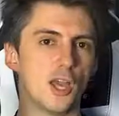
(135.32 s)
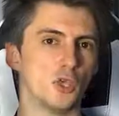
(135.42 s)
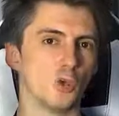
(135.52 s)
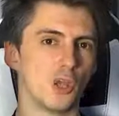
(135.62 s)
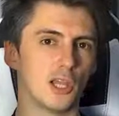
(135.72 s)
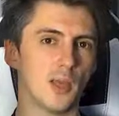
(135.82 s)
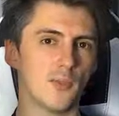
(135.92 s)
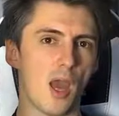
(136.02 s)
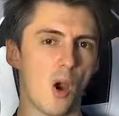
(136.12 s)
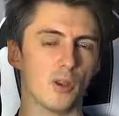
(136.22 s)
You can clip
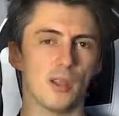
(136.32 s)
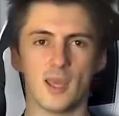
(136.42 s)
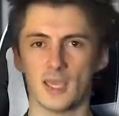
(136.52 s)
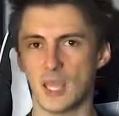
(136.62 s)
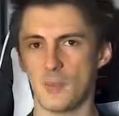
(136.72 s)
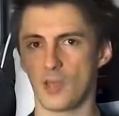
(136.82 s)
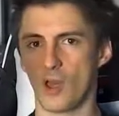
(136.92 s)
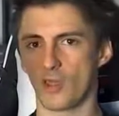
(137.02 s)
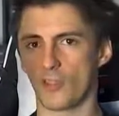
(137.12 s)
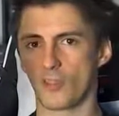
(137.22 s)
that on, keep it
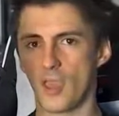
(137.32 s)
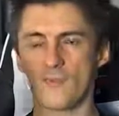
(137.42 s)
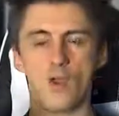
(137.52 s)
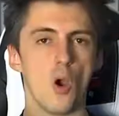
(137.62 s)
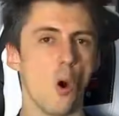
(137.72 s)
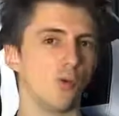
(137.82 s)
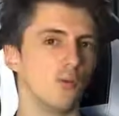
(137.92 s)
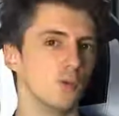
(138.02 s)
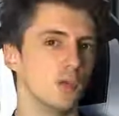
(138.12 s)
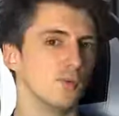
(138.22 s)
nice and safe, or
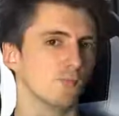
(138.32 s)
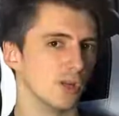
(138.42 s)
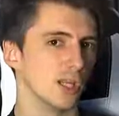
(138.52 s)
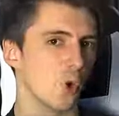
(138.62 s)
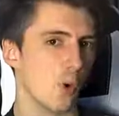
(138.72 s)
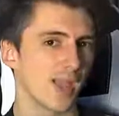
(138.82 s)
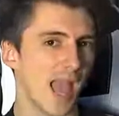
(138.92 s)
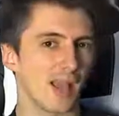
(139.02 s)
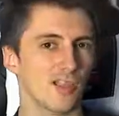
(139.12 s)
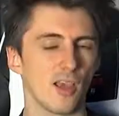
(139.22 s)
if you need really quick
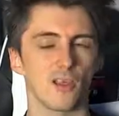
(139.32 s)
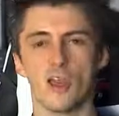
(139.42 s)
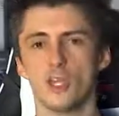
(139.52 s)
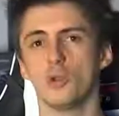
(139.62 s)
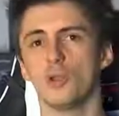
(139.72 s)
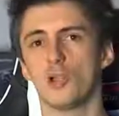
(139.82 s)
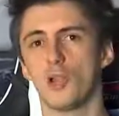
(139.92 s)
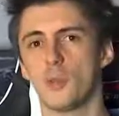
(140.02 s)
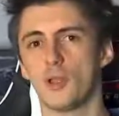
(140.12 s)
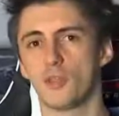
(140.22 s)
access, you can
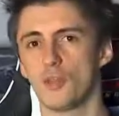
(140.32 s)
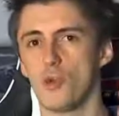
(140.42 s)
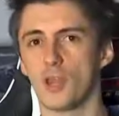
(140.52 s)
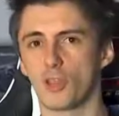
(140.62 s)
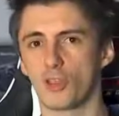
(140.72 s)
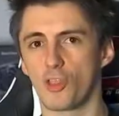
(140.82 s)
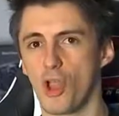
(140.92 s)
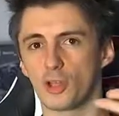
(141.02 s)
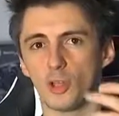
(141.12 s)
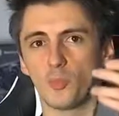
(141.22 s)
clip it to an
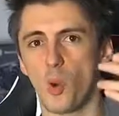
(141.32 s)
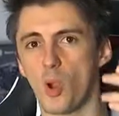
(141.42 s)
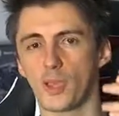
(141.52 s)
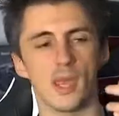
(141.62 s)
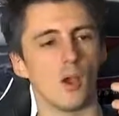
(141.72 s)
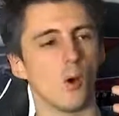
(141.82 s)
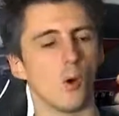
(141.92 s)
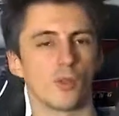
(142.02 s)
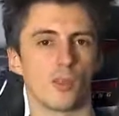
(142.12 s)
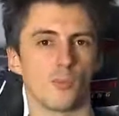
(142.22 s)
external pocket
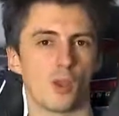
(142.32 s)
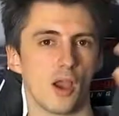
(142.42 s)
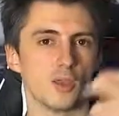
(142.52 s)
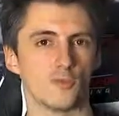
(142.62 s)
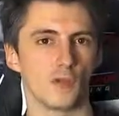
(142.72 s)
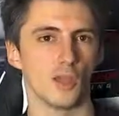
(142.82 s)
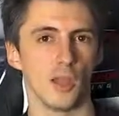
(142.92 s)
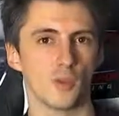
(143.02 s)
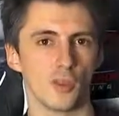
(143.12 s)
or some kind of clip